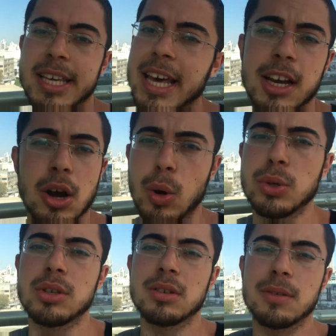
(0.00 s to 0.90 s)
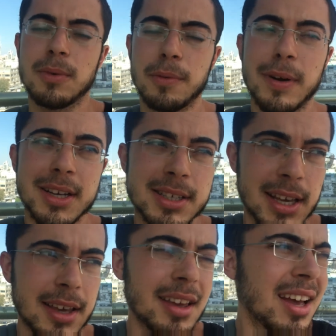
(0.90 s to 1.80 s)
get a coach, for fuck's
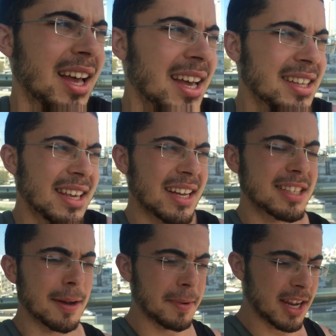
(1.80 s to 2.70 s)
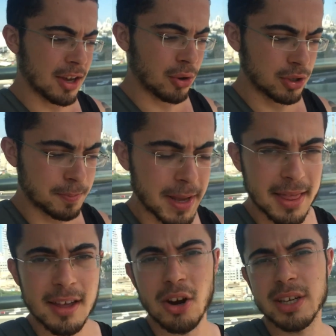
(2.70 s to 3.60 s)
sake. Get somebody who's
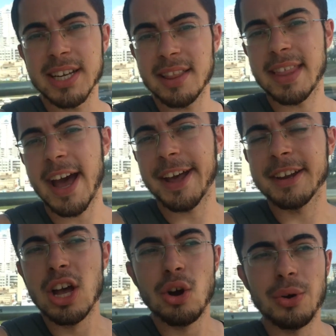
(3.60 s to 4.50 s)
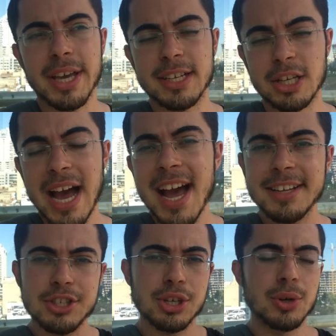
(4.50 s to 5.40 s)
been there, done that, who can
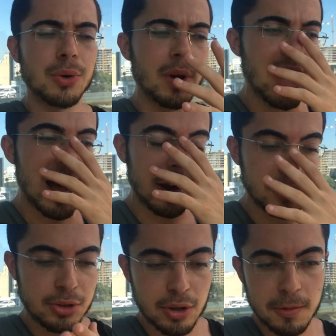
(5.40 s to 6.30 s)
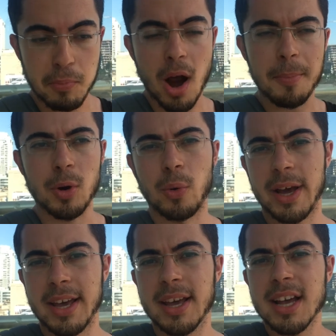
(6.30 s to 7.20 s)
guide you how to do it the proper
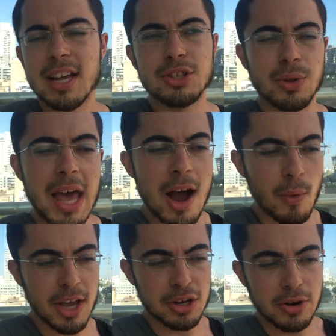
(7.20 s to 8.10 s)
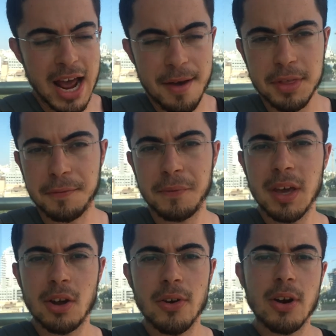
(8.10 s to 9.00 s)
way, so that way you don't have the
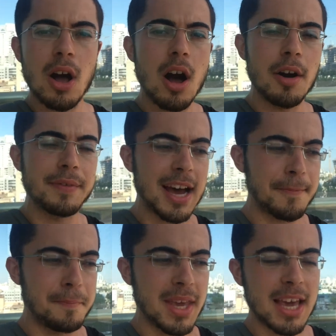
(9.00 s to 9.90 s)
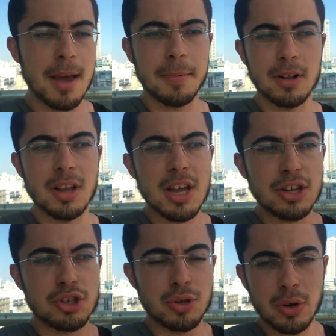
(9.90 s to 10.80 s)
fear of not being able
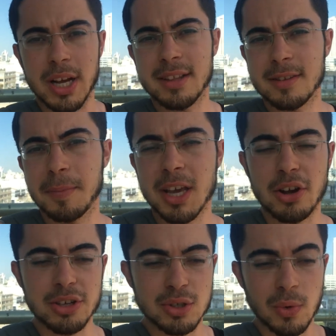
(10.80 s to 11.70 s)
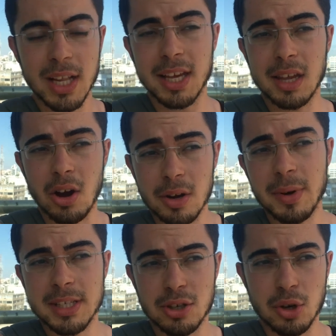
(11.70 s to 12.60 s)
to do it. Because really the only
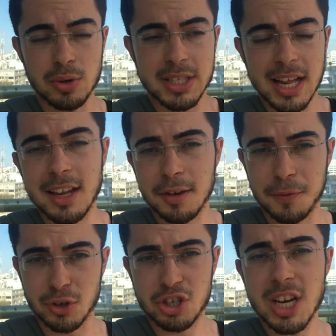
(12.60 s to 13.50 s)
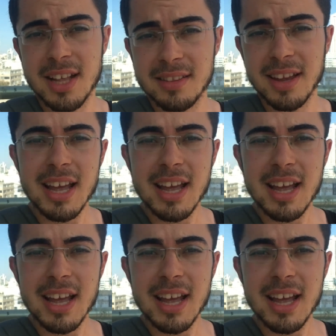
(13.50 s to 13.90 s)
reason you're selling for shit